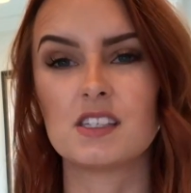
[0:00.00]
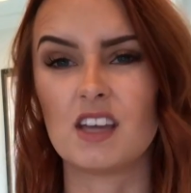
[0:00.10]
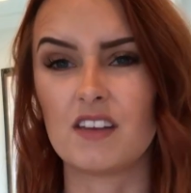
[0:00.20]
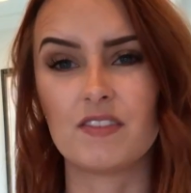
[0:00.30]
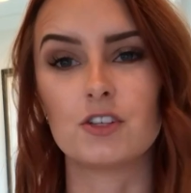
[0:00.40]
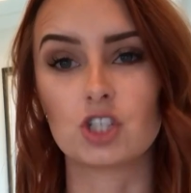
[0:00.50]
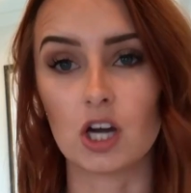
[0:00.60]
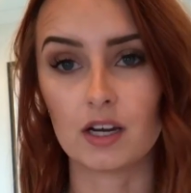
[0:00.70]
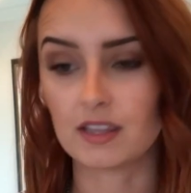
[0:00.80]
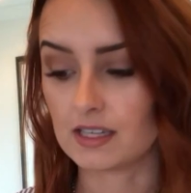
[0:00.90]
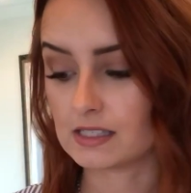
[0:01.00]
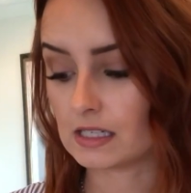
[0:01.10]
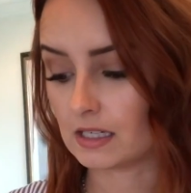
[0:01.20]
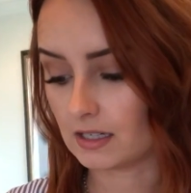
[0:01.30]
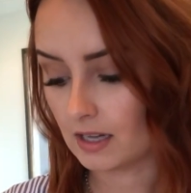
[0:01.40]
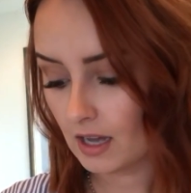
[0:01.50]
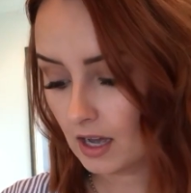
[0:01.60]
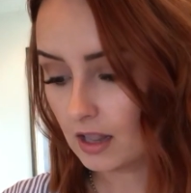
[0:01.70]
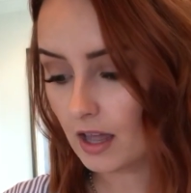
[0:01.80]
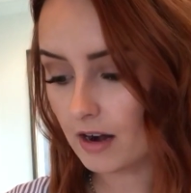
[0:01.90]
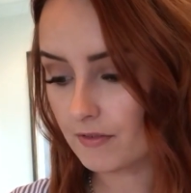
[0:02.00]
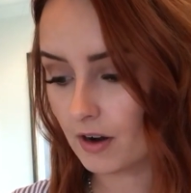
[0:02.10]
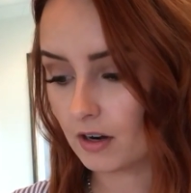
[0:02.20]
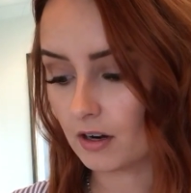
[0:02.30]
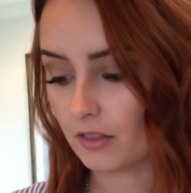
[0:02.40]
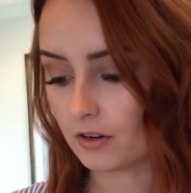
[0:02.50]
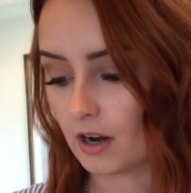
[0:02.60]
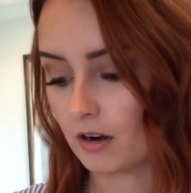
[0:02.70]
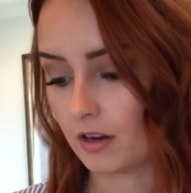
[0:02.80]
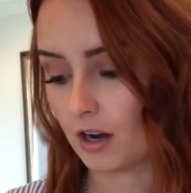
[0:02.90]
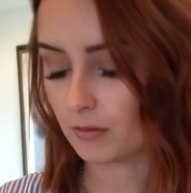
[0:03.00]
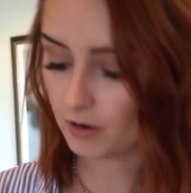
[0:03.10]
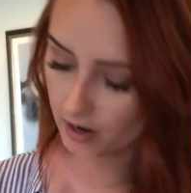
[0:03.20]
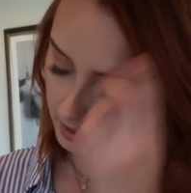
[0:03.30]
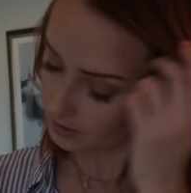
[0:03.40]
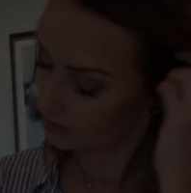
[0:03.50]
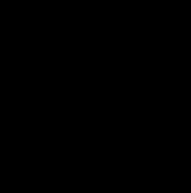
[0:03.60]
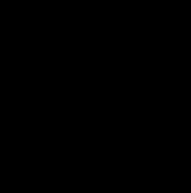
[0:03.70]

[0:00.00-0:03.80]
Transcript: none of the junk that's in a lot of our other hair care products.